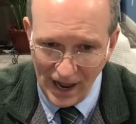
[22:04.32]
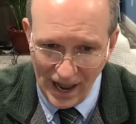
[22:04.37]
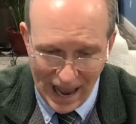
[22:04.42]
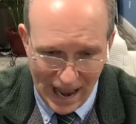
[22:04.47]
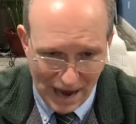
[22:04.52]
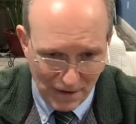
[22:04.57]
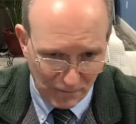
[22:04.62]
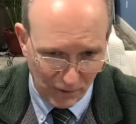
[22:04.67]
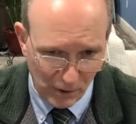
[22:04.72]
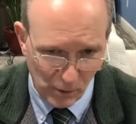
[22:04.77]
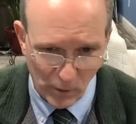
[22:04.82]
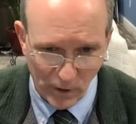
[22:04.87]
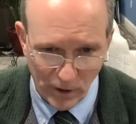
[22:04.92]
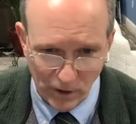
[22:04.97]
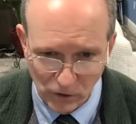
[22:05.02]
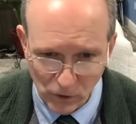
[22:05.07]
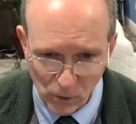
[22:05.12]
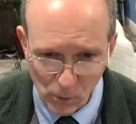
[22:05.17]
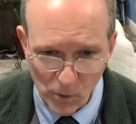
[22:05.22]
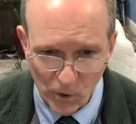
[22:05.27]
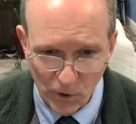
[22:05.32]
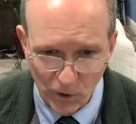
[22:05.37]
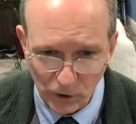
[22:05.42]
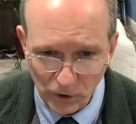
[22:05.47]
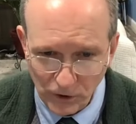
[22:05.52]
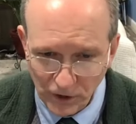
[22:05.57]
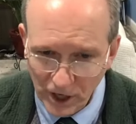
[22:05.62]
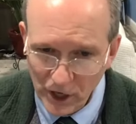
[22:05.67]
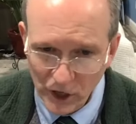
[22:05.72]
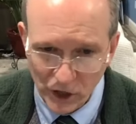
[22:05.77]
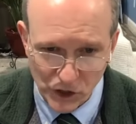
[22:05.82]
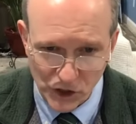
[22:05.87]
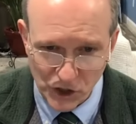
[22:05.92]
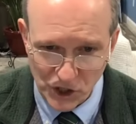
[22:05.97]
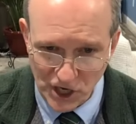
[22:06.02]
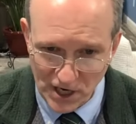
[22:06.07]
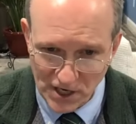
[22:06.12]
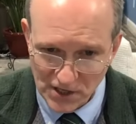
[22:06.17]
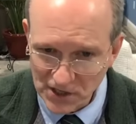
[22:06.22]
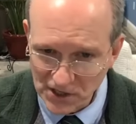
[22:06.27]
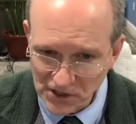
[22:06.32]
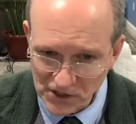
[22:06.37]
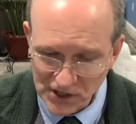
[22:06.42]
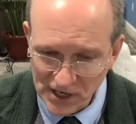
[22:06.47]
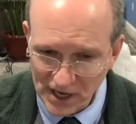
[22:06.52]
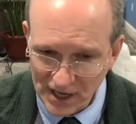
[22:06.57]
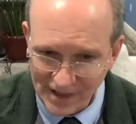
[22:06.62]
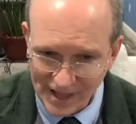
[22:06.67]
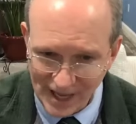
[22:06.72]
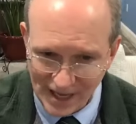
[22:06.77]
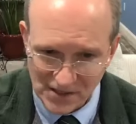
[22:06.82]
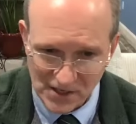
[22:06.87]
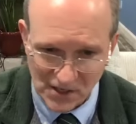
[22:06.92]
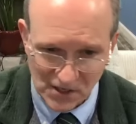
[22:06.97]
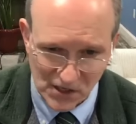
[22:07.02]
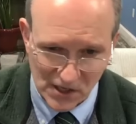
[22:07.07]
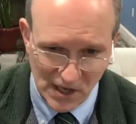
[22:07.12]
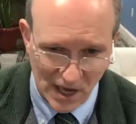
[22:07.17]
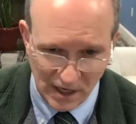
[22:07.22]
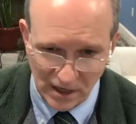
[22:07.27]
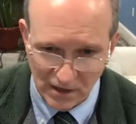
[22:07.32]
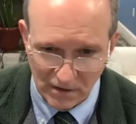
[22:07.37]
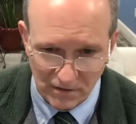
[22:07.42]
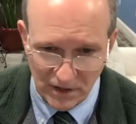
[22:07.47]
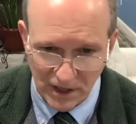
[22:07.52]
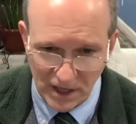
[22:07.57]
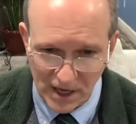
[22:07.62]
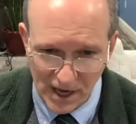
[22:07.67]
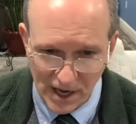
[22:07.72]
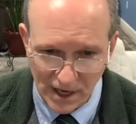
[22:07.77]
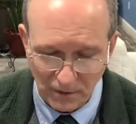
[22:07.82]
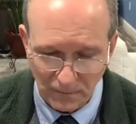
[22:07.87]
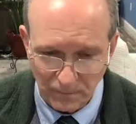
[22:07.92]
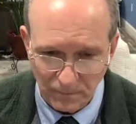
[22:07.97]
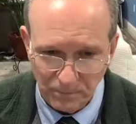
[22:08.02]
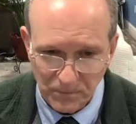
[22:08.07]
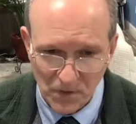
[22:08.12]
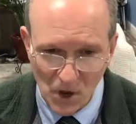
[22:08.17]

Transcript: everywhere in the world, Jesus said that's a sign of the end.